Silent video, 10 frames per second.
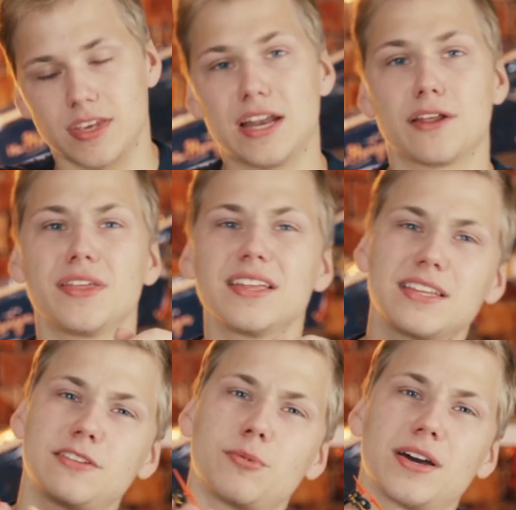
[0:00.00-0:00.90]
And I think
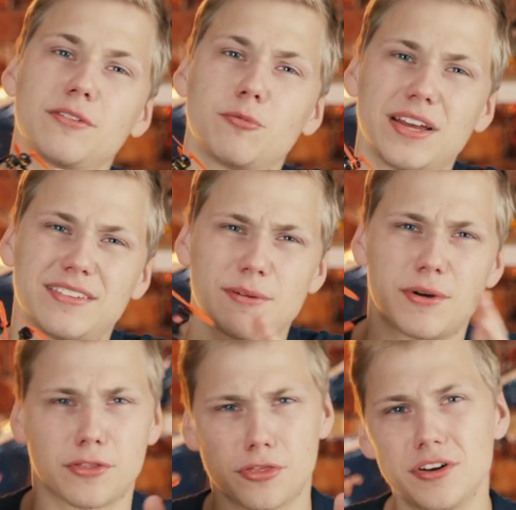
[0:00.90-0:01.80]
this one weighs
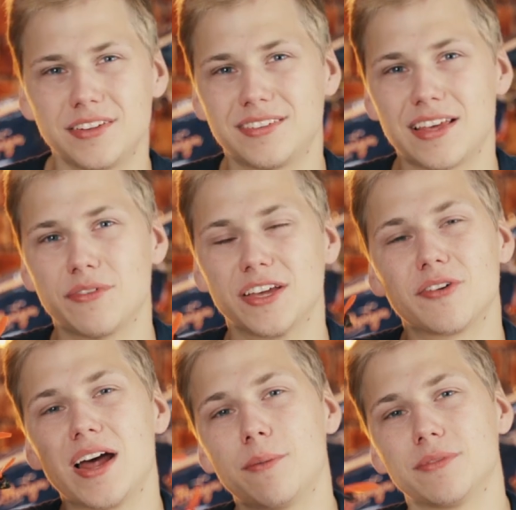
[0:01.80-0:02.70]
about 37
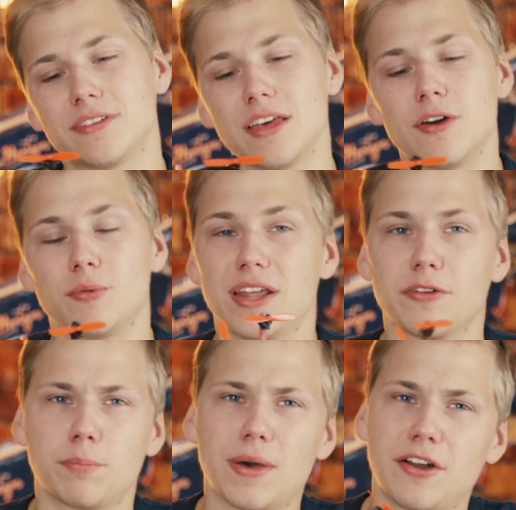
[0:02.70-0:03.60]
grams
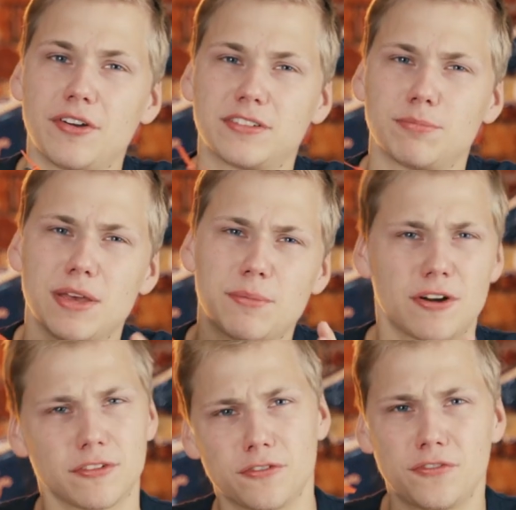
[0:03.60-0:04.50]
without batteries, maybe
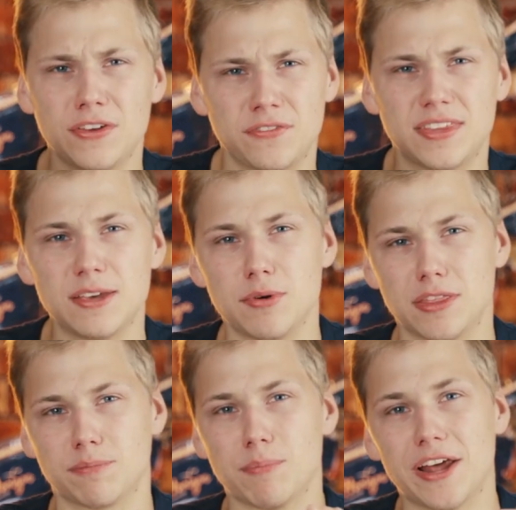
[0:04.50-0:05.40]
around 50
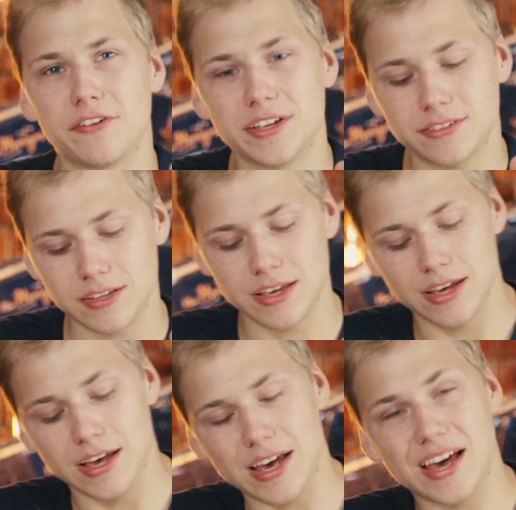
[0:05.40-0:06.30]
with batteries.
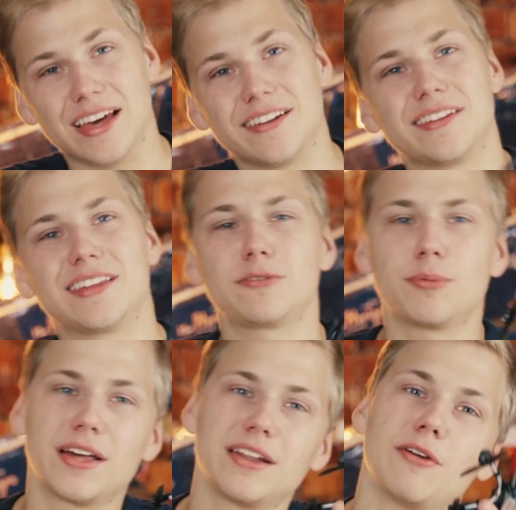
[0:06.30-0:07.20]
And this
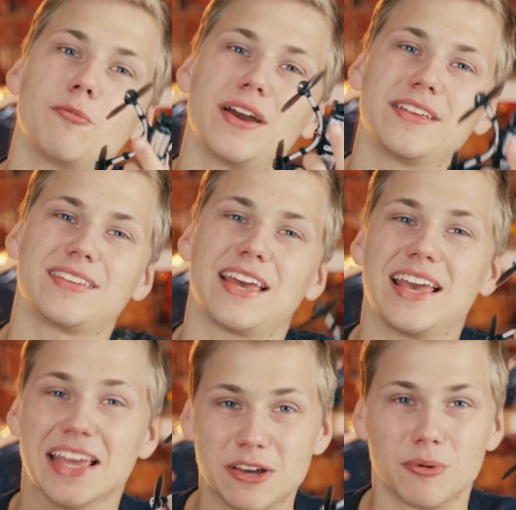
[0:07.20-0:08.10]
one weighs
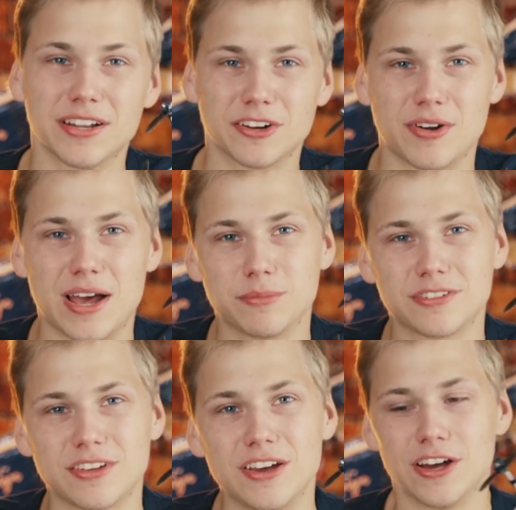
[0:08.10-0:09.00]
81
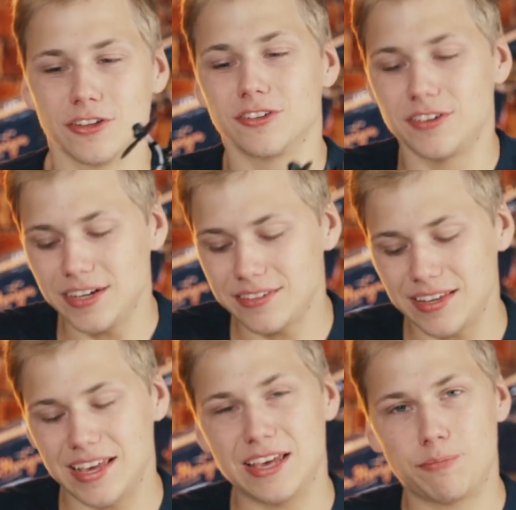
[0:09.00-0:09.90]
grams. So there
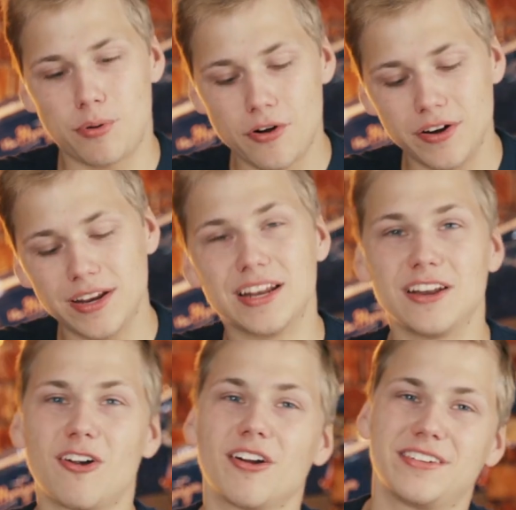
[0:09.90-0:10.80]
is a pretty
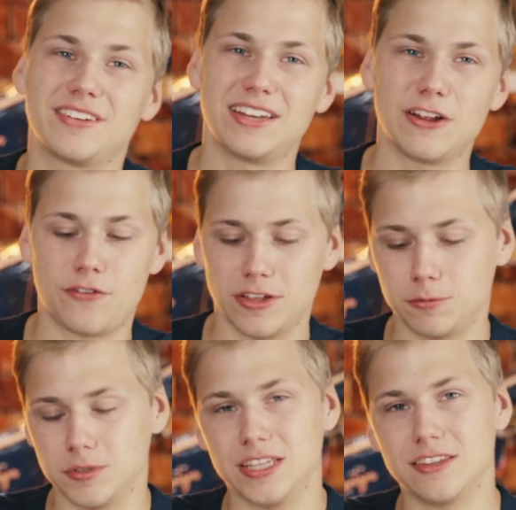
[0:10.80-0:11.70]
large
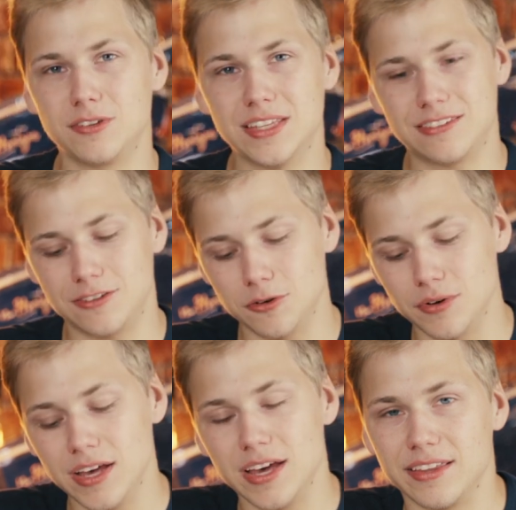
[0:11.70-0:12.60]
difference between these
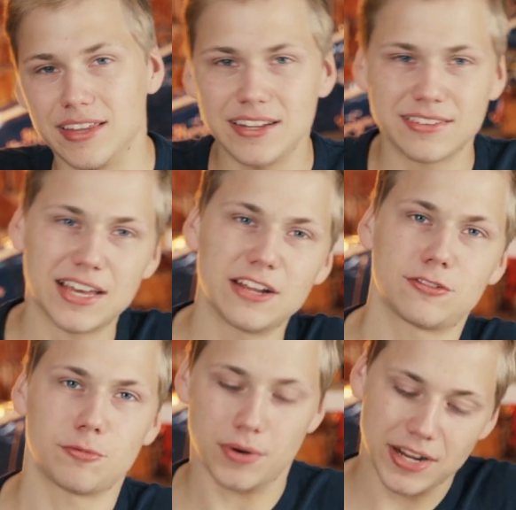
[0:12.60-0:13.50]
two, and that is kind
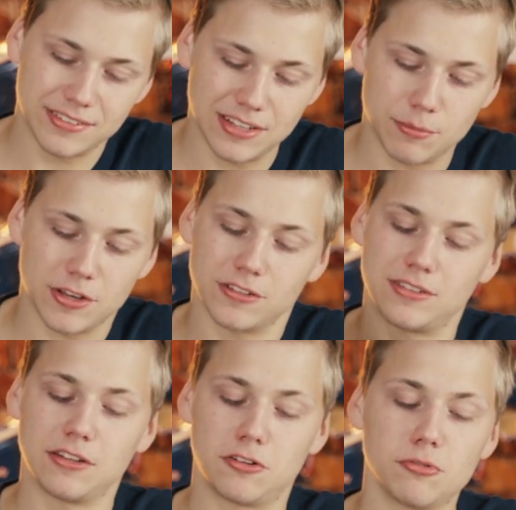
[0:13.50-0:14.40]
of surprising because
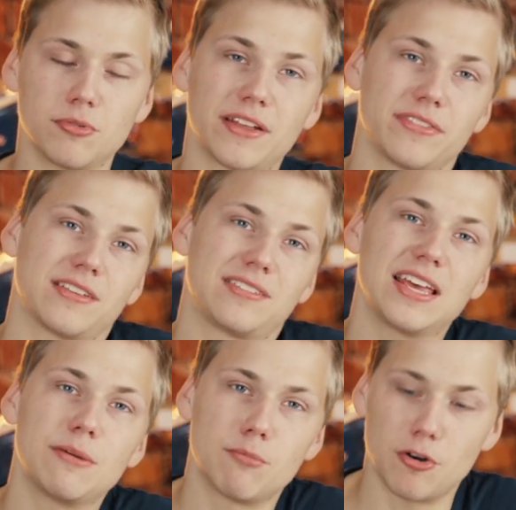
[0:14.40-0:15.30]
they do run the
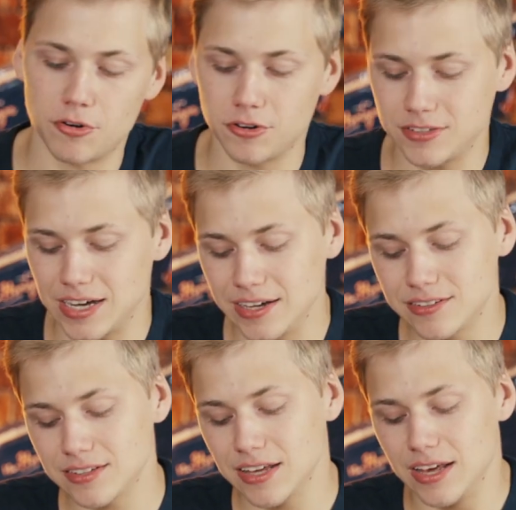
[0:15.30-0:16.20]
same motor
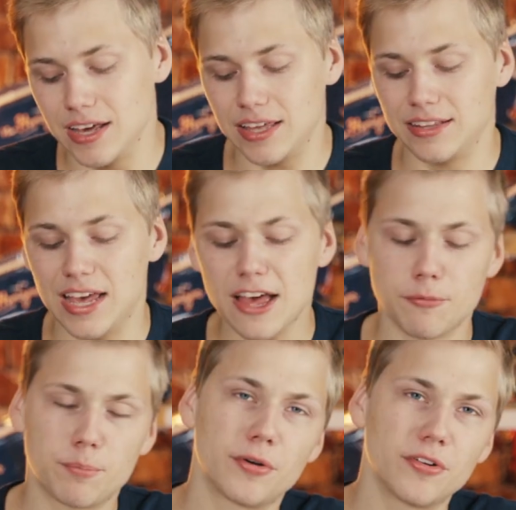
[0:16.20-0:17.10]
size and they
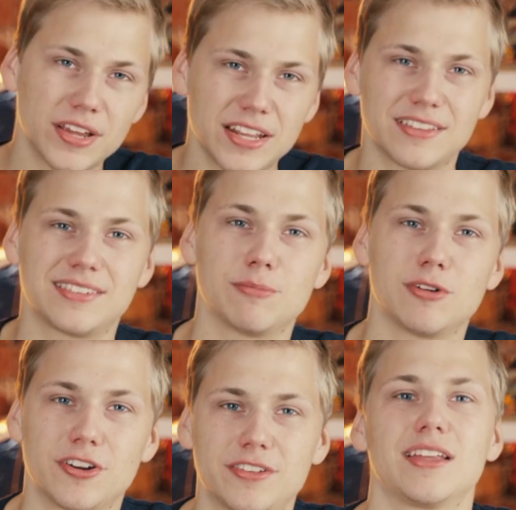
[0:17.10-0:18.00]
have pretty
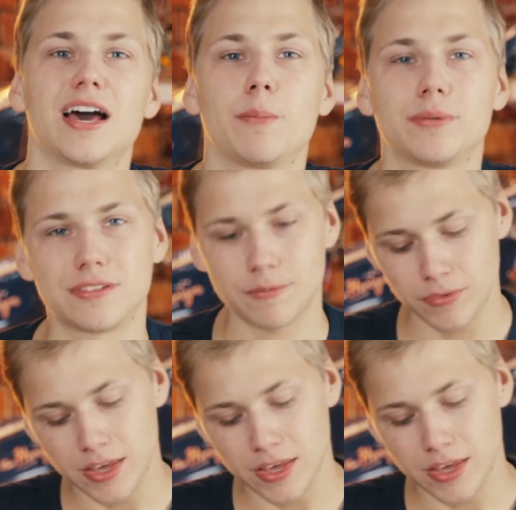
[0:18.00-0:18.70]
similar setups.